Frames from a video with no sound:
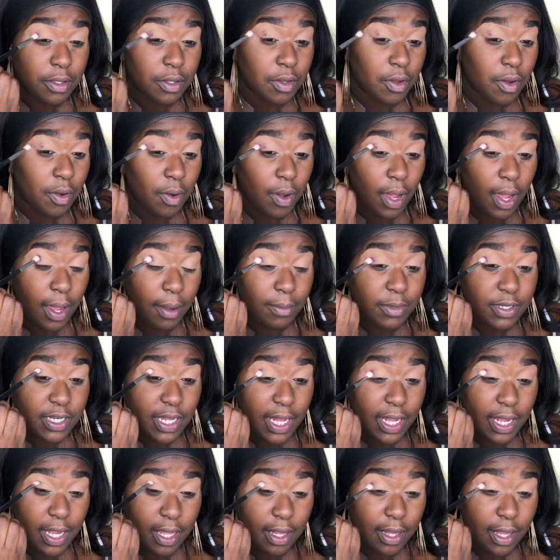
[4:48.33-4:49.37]
so I'm
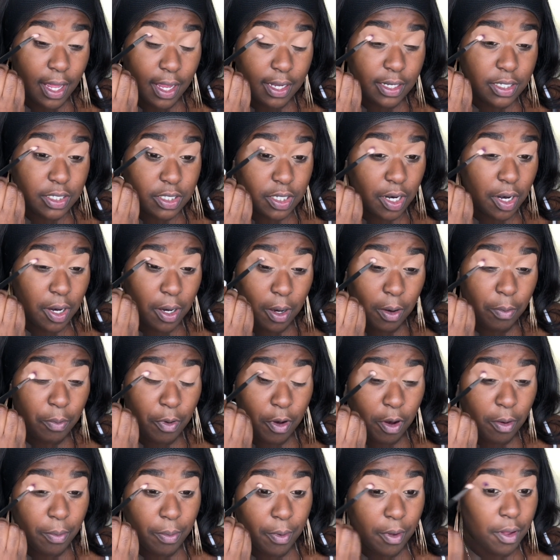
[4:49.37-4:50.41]
taking that dark
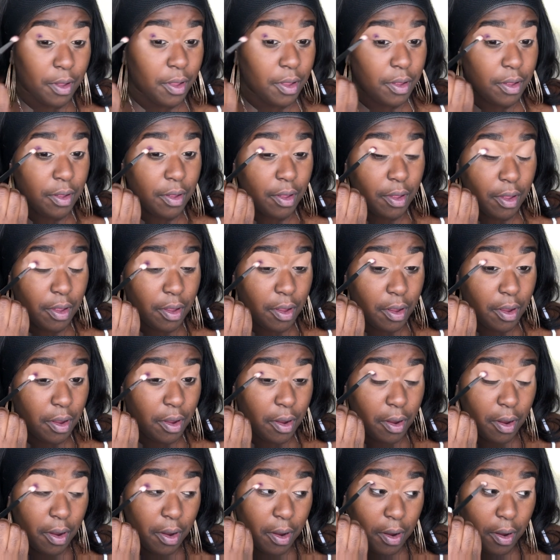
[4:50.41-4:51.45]
purple
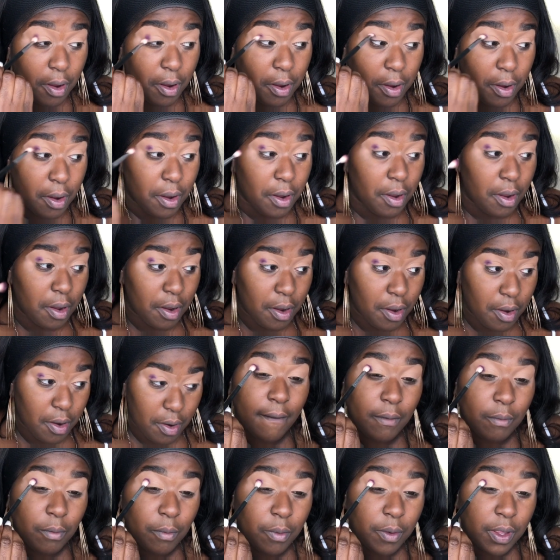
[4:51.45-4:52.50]

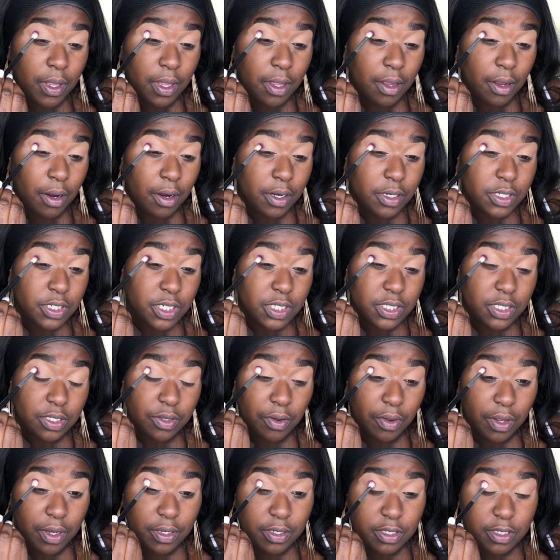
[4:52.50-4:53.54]
and we are just
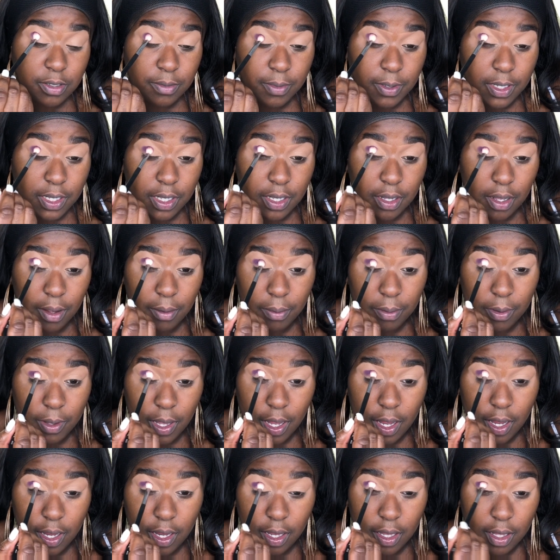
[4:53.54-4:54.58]
going to be
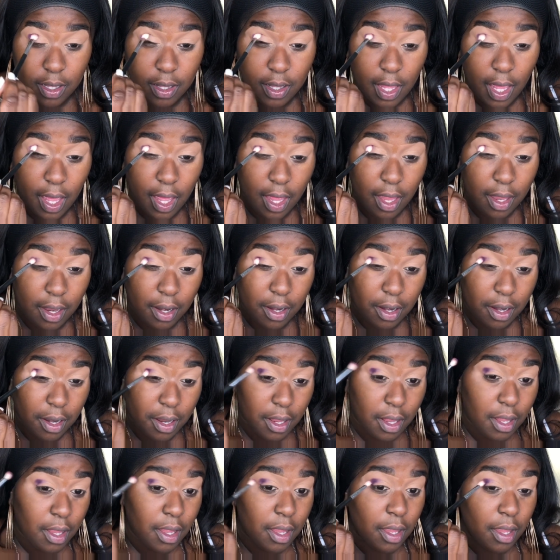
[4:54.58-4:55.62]
applying that
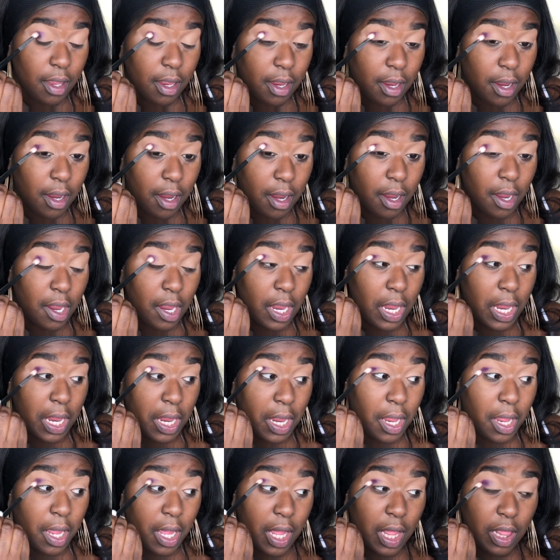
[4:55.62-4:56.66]

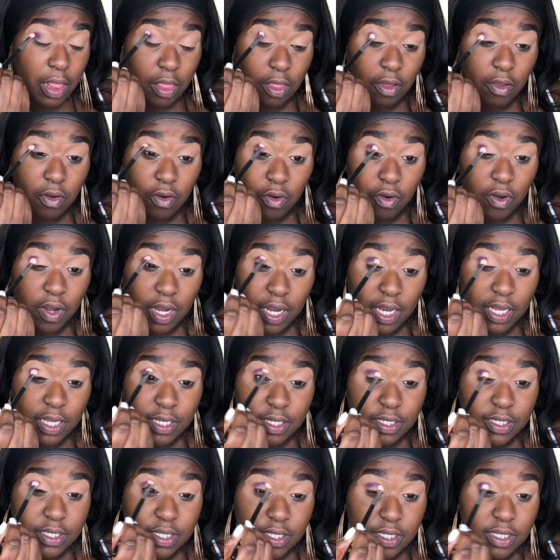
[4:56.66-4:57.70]
in the
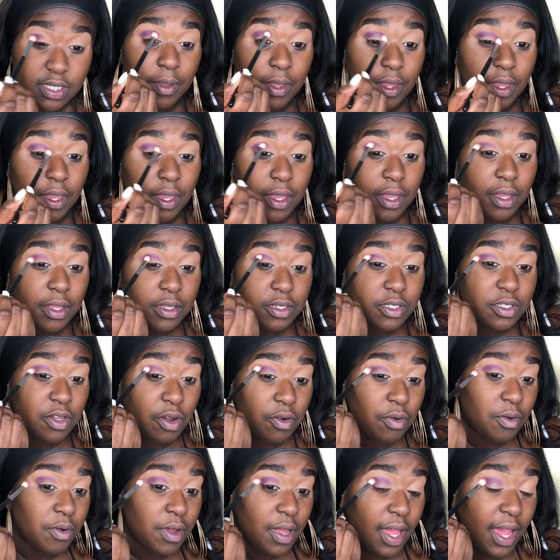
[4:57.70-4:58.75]
crease.
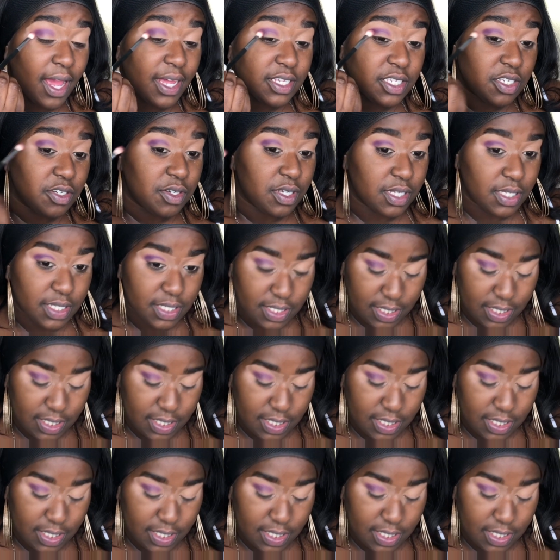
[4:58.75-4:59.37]
So as you can